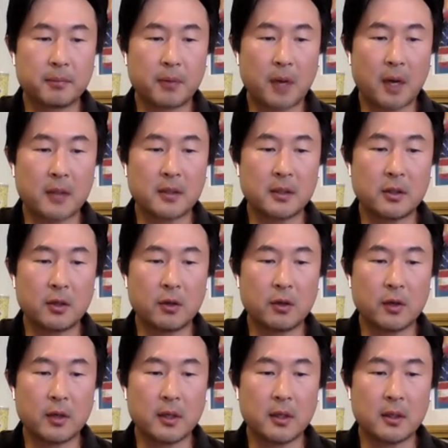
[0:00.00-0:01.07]
Proxy
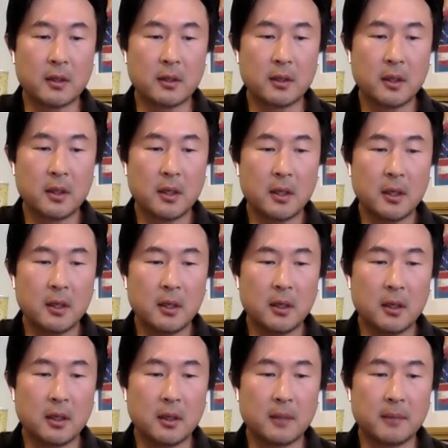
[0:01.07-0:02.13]
token
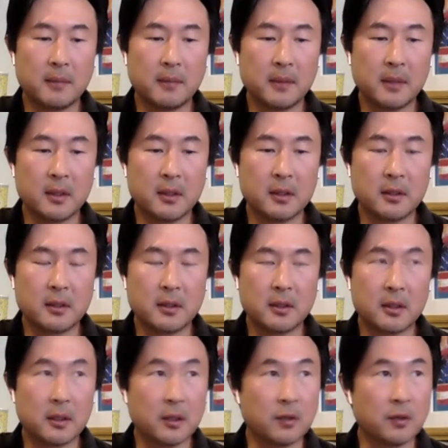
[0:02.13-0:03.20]
is
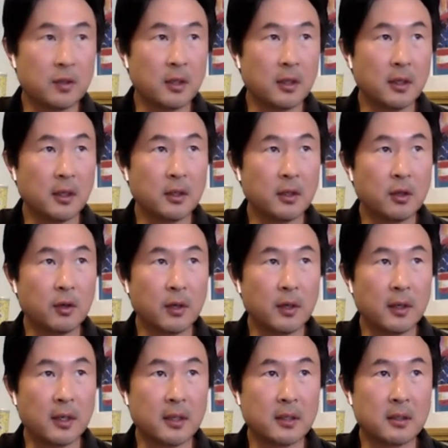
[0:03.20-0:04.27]
the utility
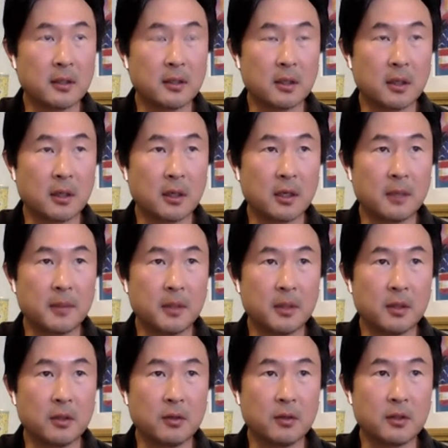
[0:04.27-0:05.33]
token that's going to be
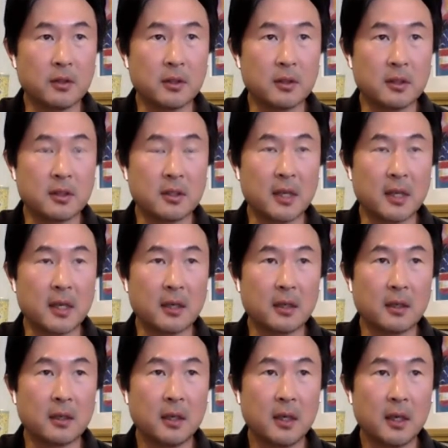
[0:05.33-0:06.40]
used to stake
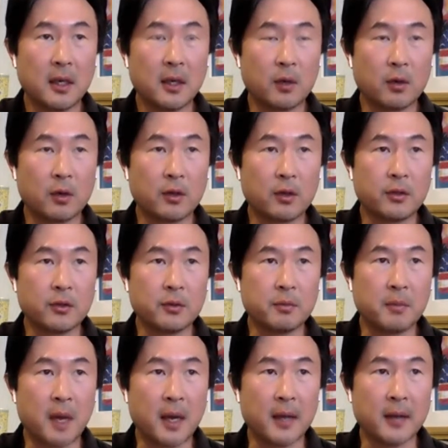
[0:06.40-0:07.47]
in order to
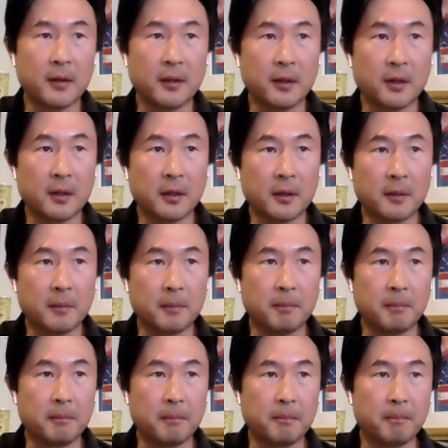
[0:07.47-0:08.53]
mine the
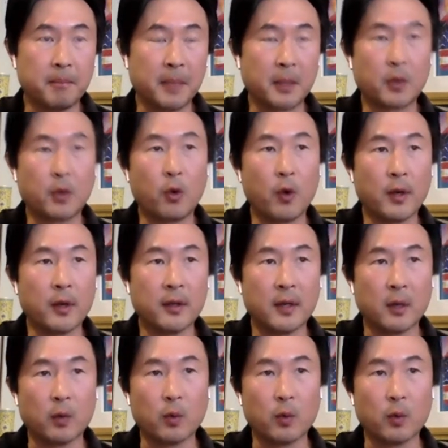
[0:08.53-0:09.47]
Bitcoin